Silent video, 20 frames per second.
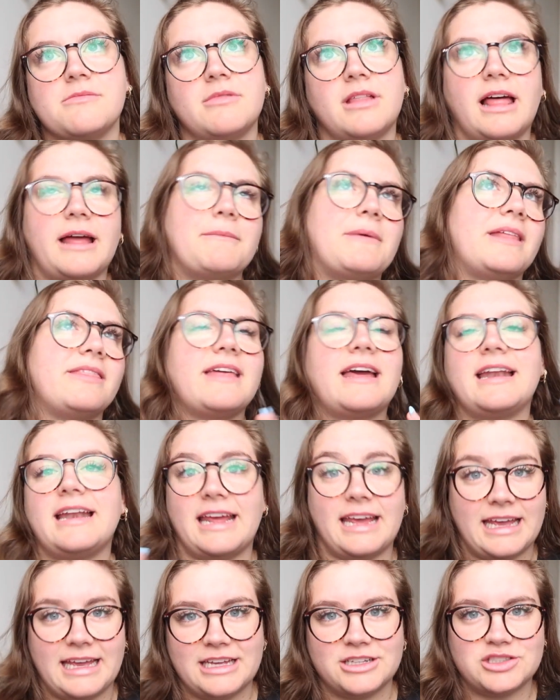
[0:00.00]
I'm at that
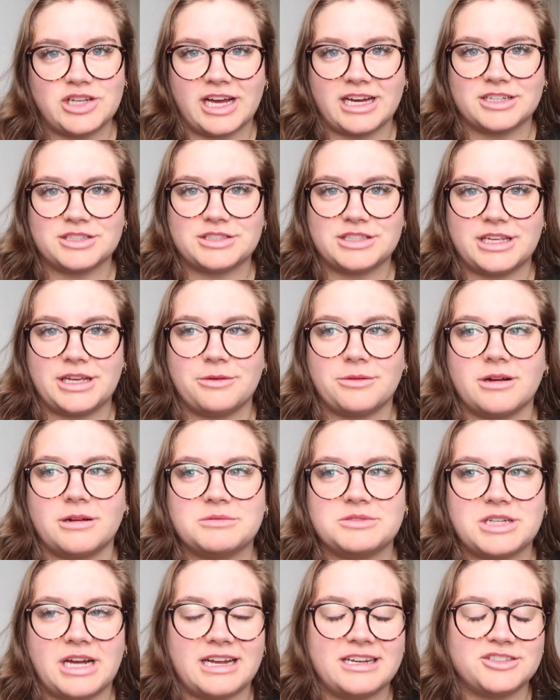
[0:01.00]
age actually where
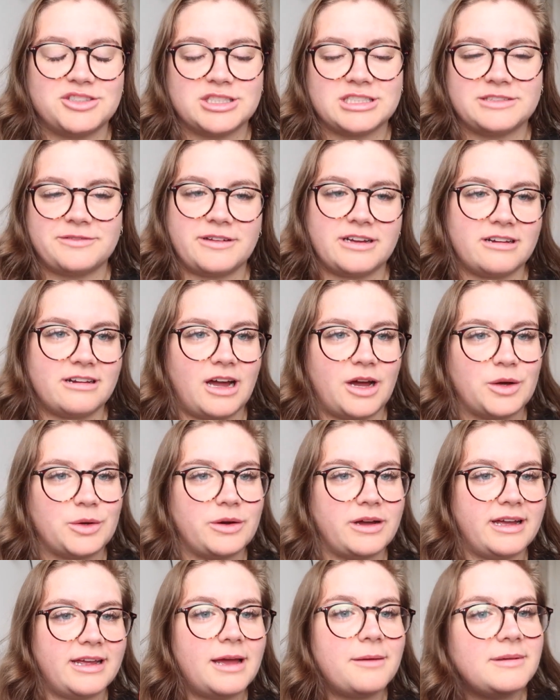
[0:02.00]
I'm trying to just figure out
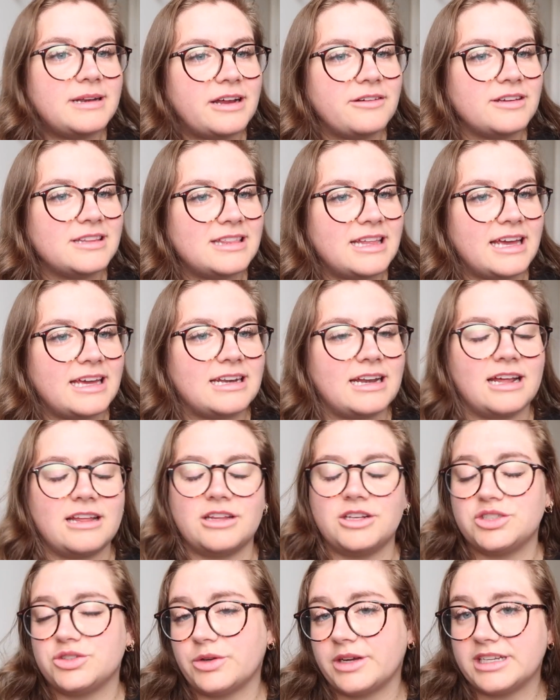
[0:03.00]
who I am and everything, and I
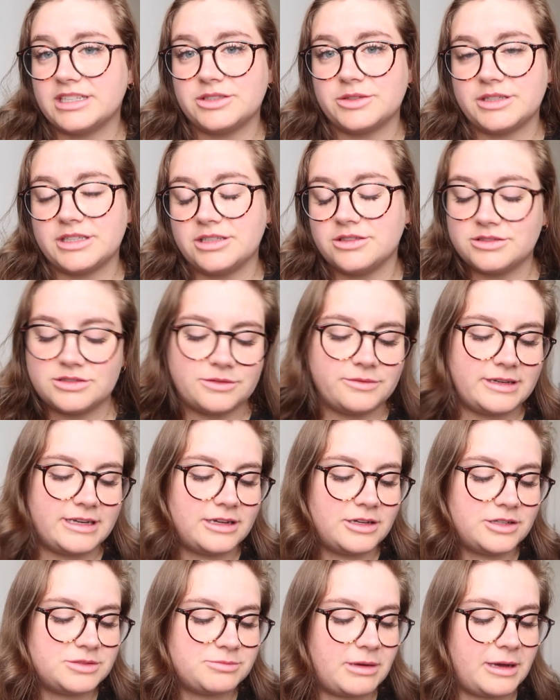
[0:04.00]
enjoy doing YouTube
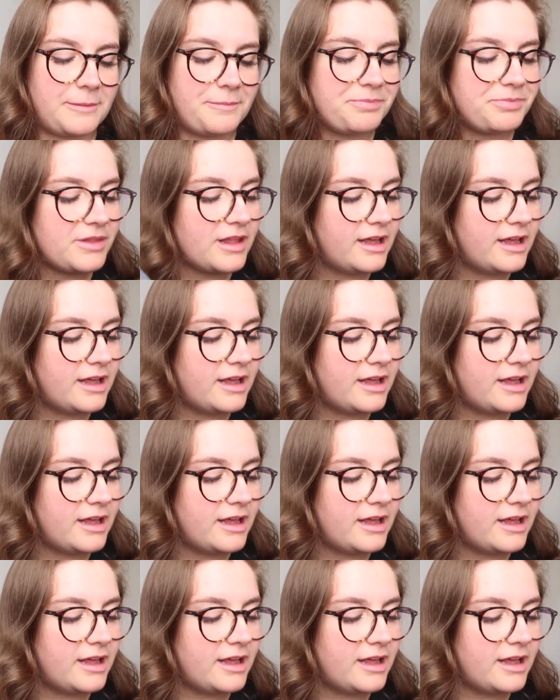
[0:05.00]
videos, but